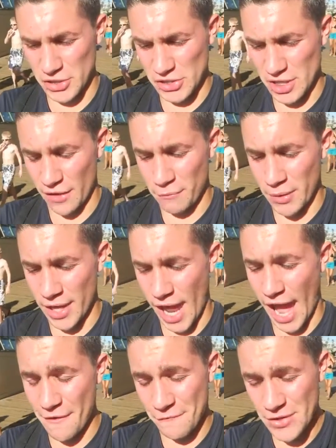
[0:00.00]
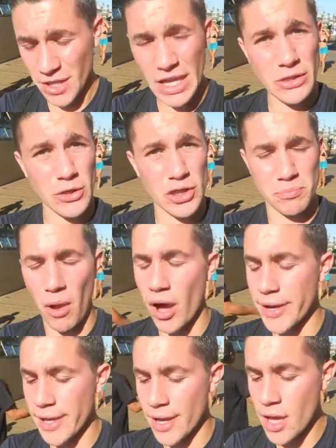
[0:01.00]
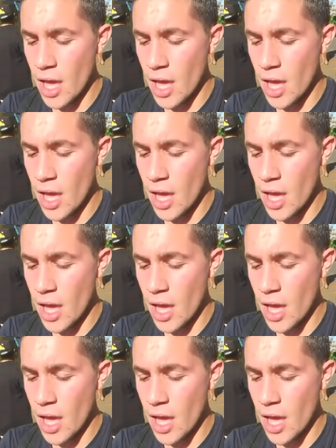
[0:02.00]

a bunch of stuff, but I feel like they're spawning